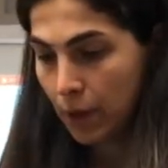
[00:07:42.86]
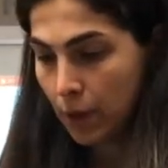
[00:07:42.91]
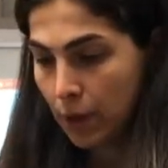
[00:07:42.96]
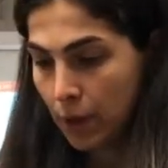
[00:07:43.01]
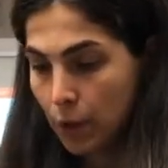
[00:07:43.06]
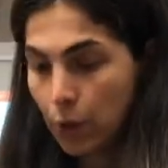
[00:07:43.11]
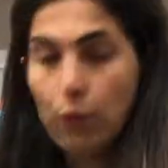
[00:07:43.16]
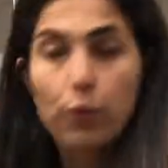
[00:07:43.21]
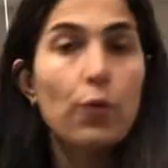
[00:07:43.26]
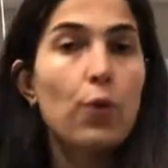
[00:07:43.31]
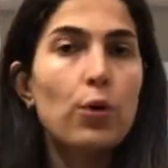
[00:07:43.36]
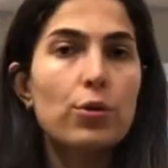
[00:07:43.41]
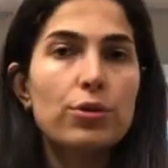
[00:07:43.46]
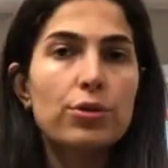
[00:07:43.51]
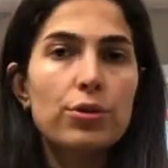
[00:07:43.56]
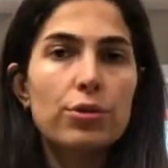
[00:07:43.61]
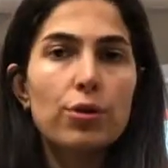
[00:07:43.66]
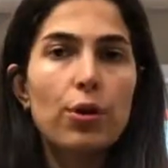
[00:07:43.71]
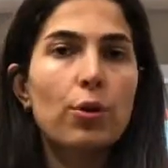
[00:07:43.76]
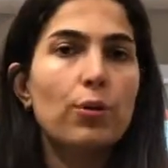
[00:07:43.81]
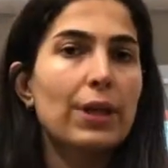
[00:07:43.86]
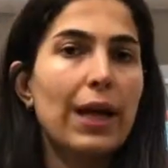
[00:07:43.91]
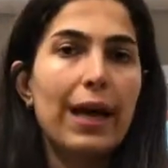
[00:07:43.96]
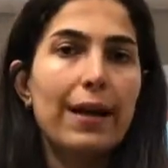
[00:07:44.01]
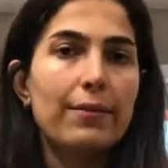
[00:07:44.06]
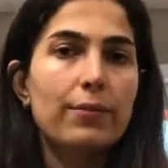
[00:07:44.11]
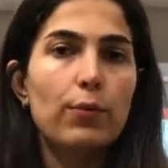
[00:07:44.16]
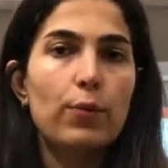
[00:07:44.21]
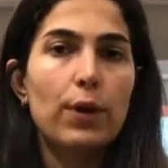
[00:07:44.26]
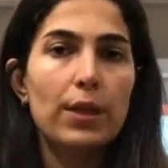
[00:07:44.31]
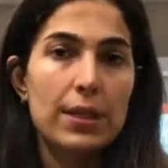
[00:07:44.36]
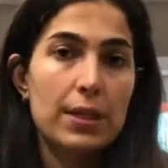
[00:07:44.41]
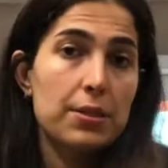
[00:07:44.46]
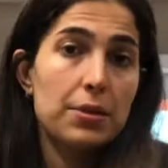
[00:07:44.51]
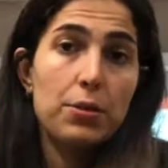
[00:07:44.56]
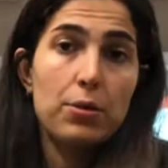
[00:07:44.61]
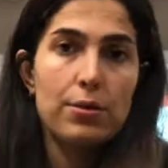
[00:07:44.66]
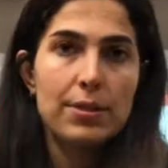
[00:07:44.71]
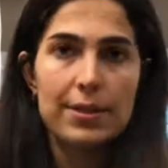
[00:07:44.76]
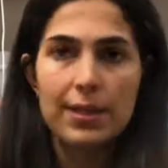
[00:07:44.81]
you won't know that what is
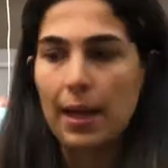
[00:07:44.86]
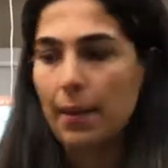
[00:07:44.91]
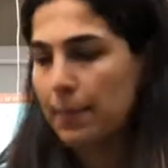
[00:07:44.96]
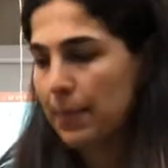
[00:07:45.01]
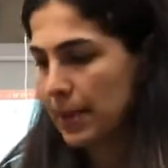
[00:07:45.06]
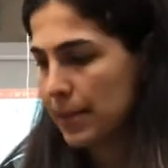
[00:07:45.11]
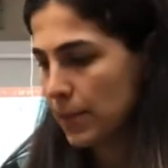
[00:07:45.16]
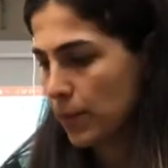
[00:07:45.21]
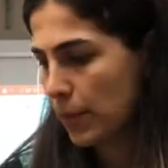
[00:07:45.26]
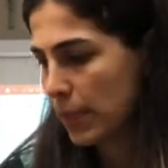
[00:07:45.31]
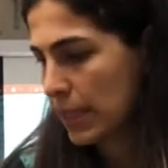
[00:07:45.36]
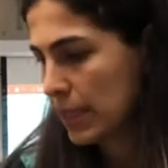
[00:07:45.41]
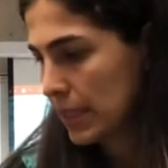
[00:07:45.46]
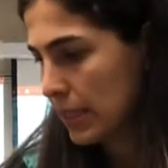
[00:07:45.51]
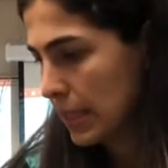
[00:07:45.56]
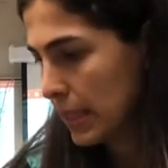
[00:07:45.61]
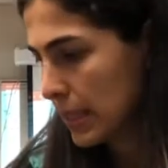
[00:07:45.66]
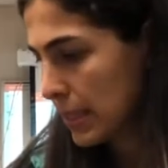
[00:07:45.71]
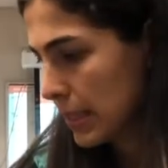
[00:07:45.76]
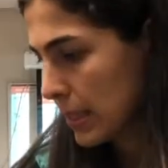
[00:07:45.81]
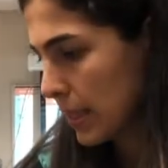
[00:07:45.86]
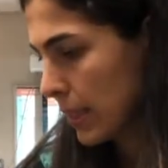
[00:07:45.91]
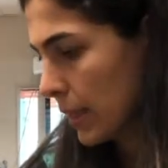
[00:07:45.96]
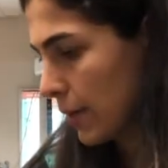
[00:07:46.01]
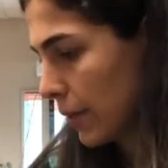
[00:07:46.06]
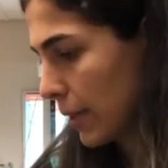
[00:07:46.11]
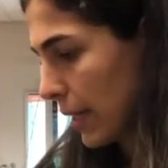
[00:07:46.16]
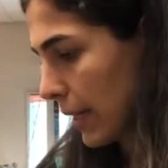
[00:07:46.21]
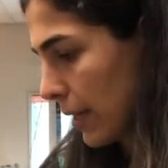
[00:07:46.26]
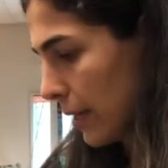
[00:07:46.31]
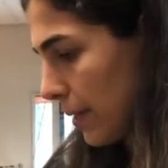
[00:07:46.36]
your samples, what is this. Okay,